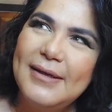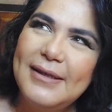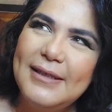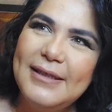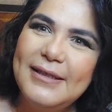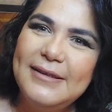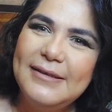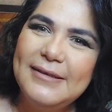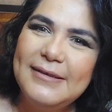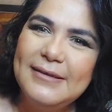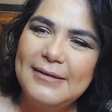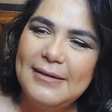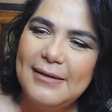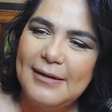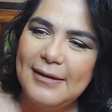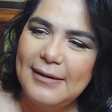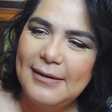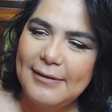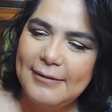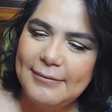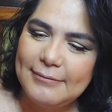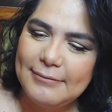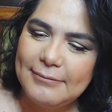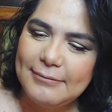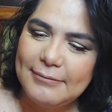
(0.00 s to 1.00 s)
it's
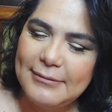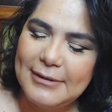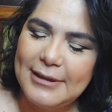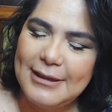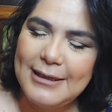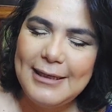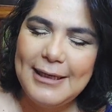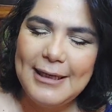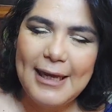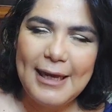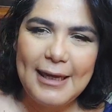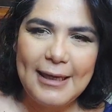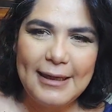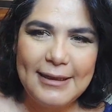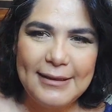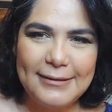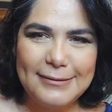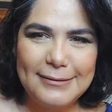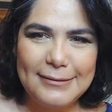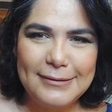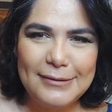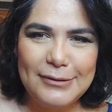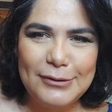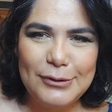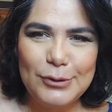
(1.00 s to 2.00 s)

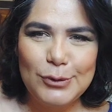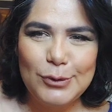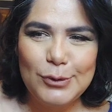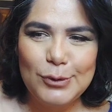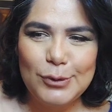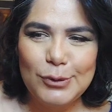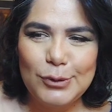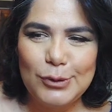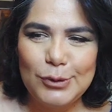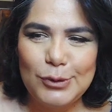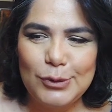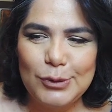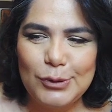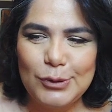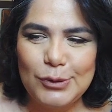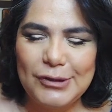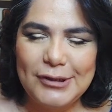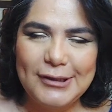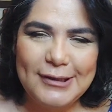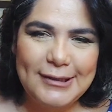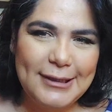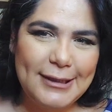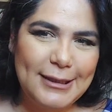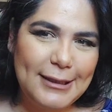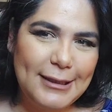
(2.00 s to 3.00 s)
nice to
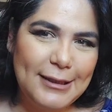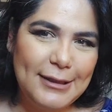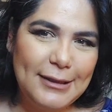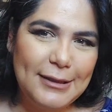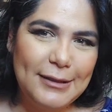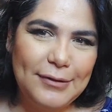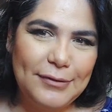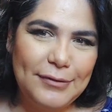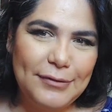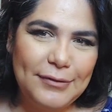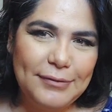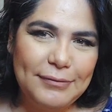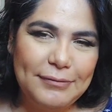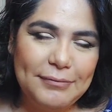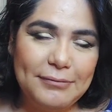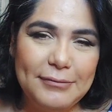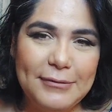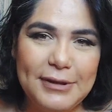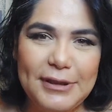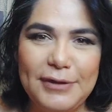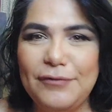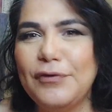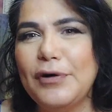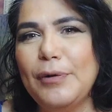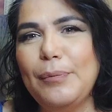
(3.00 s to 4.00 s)
see
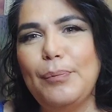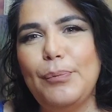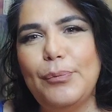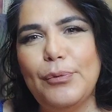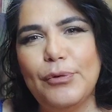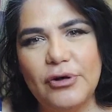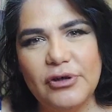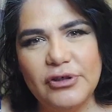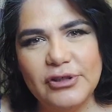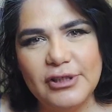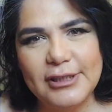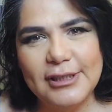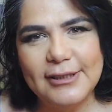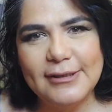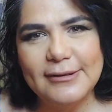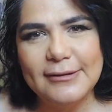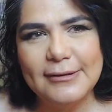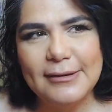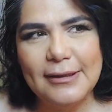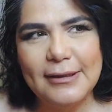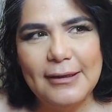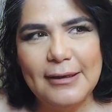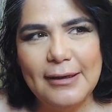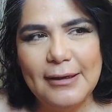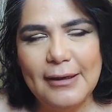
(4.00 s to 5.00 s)
different
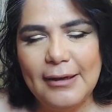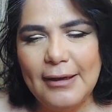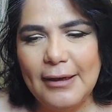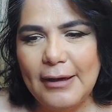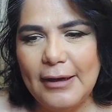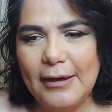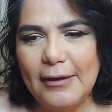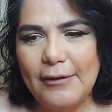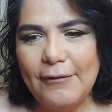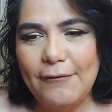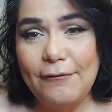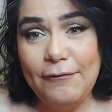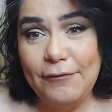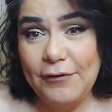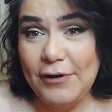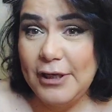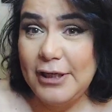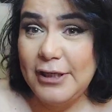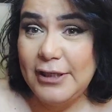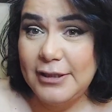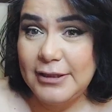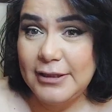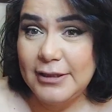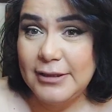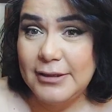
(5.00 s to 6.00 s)
projects
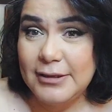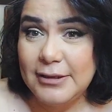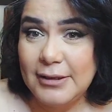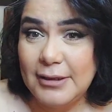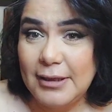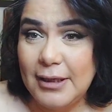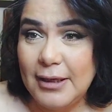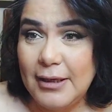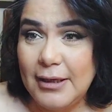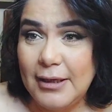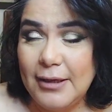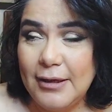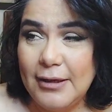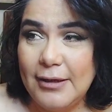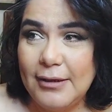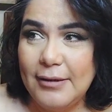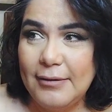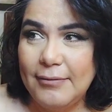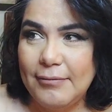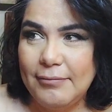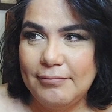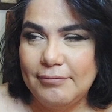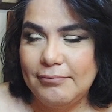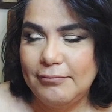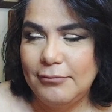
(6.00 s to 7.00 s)
finish
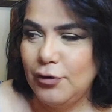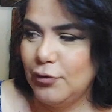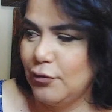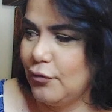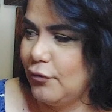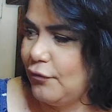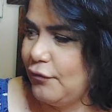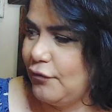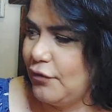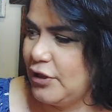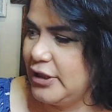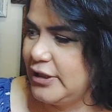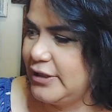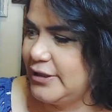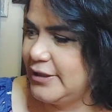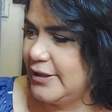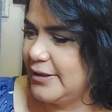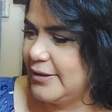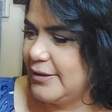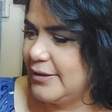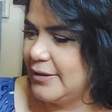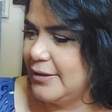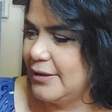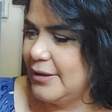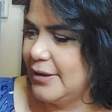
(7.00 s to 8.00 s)

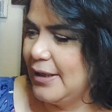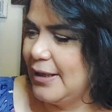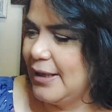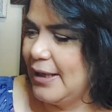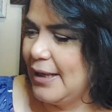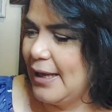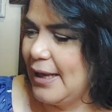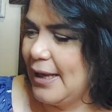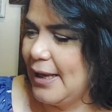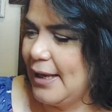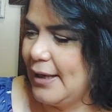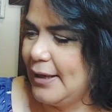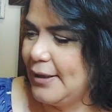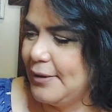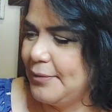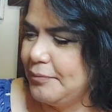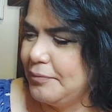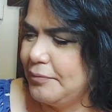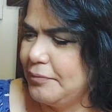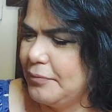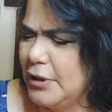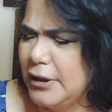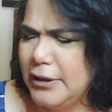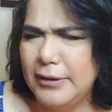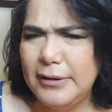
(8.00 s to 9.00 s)
it,
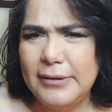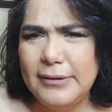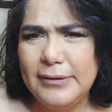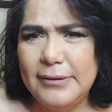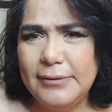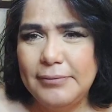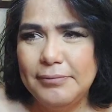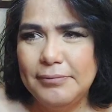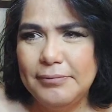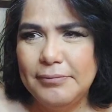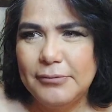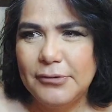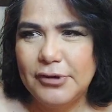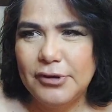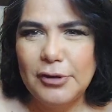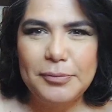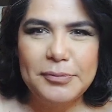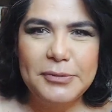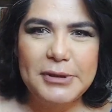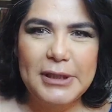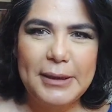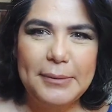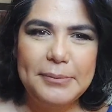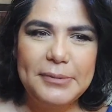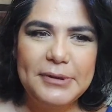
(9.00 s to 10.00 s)
and it
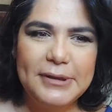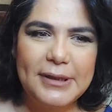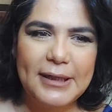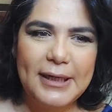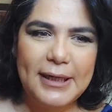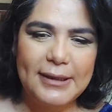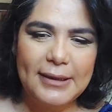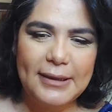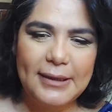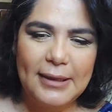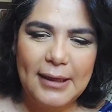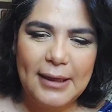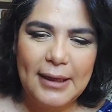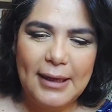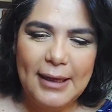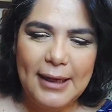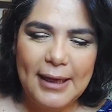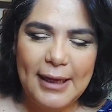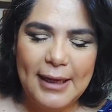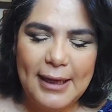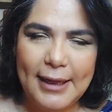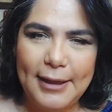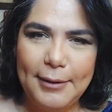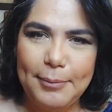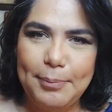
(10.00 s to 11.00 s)
sometimes can
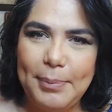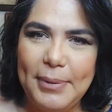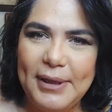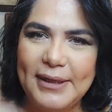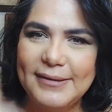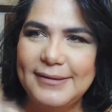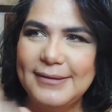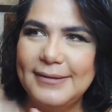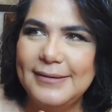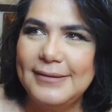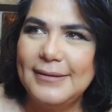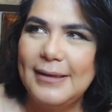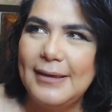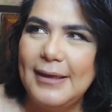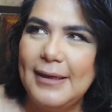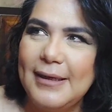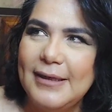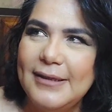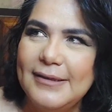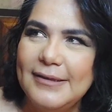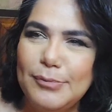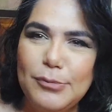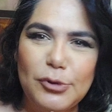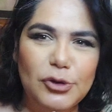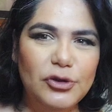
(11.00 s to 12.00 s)
help us
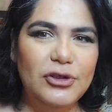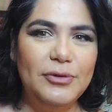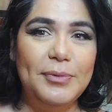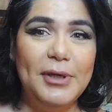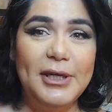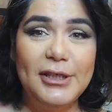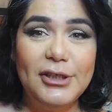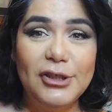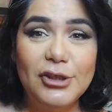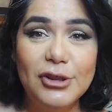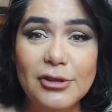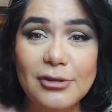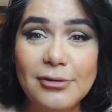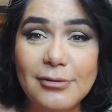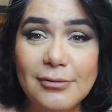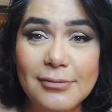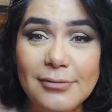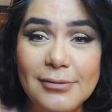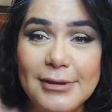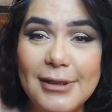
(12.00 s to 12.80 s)
as motivation.